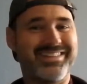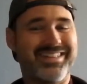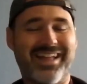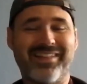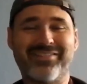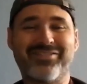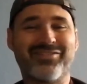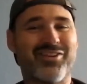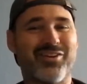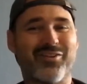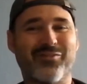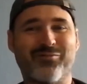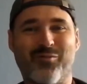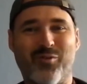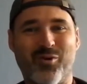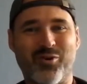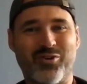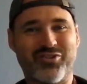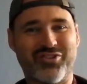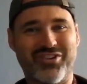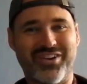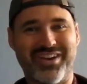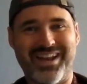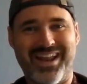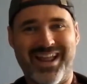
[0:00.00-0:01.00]
That's an
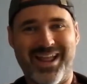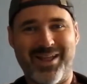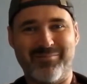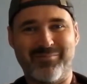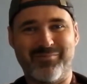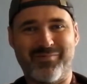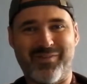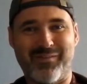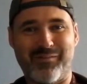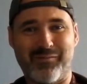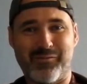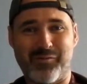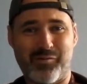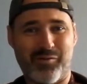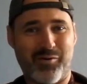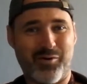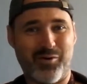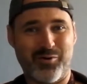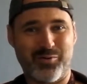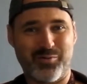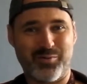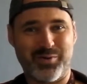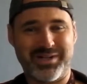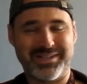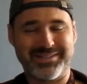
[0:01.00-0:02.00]
unfortunate name if I've ever
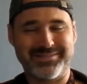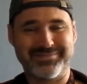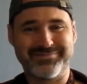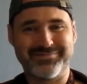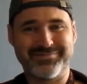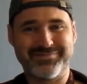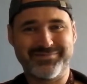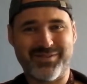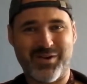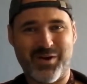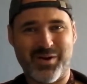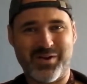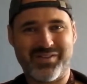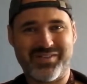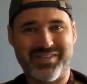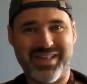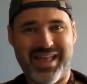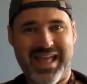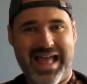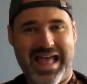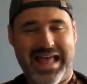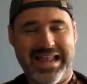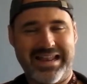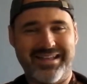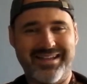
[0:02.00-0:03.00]
heard one. Very
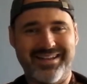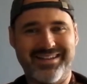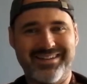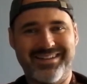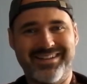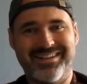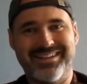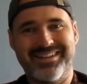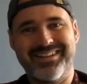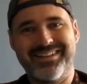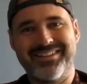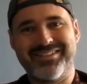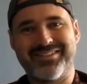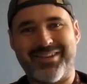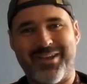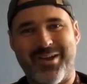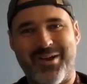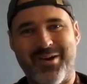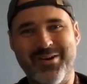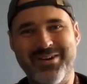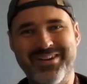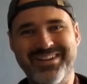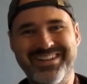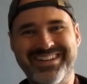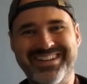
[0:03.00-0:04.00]
sad. So,
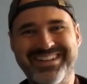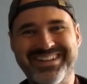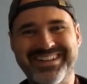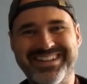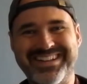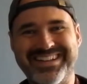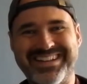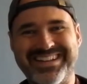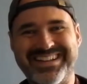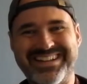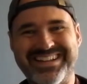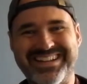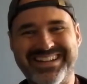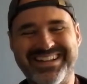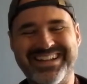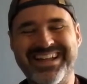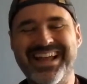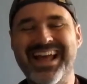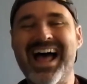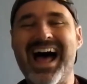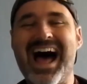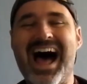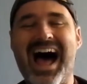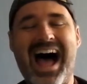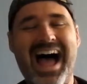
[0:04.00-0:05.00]

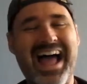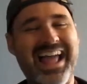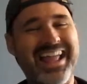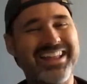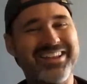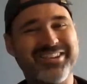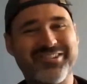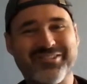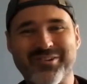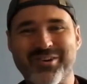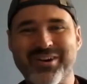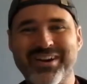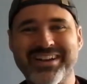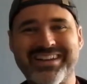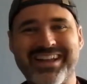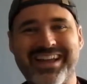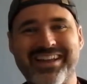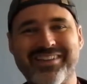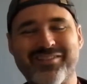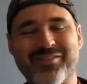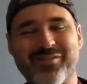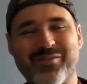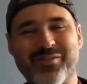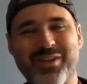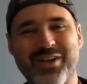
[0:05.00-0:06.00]
I enjoy
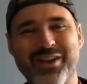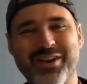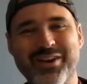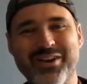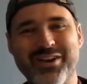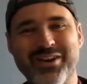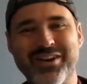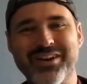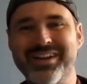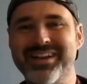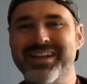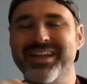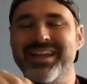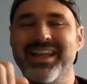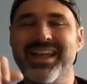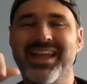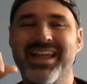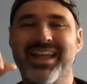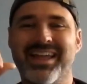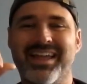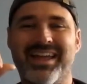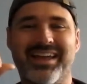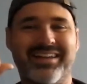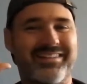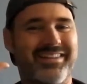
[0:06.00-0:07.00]
Days of Thunder.
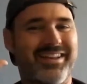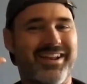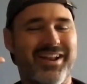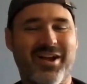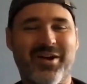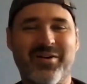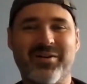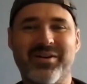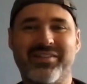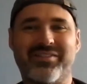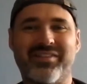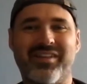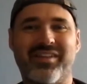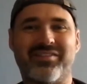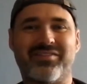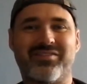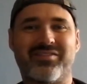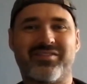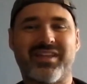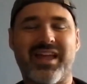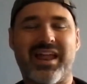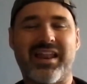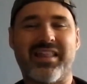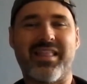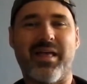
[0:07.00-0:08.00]

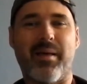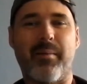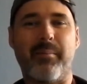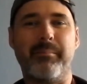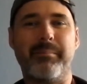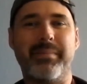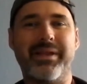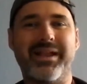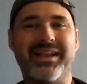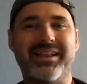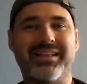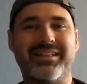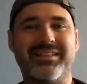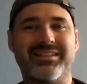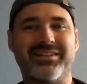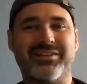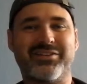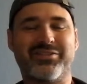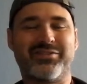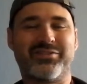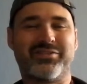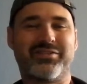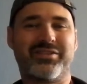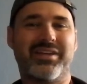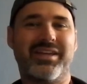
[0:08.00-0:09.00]
It's kind of that
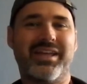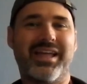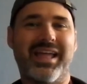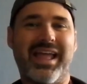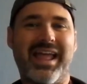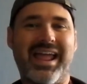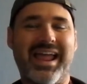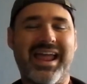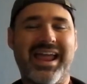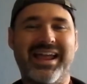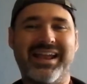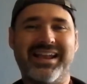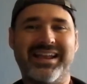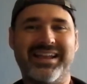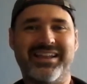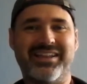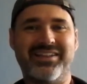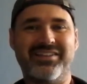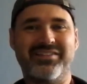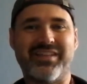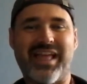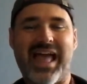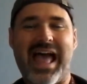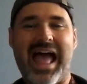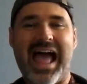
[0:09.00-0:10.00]
meaningless
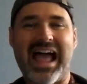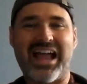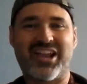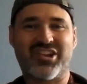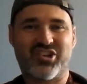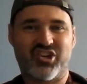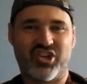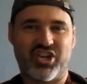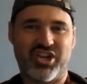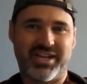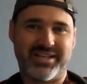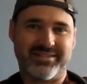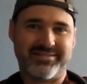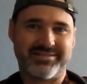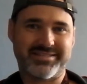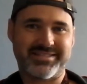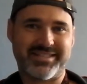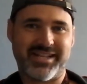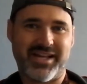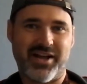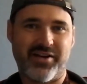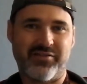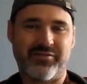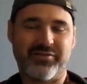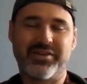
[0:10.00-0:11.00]
80s action
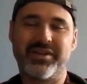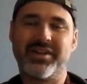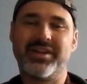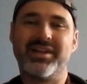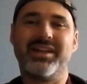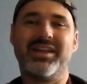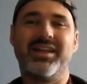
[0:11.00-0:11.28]
stuff.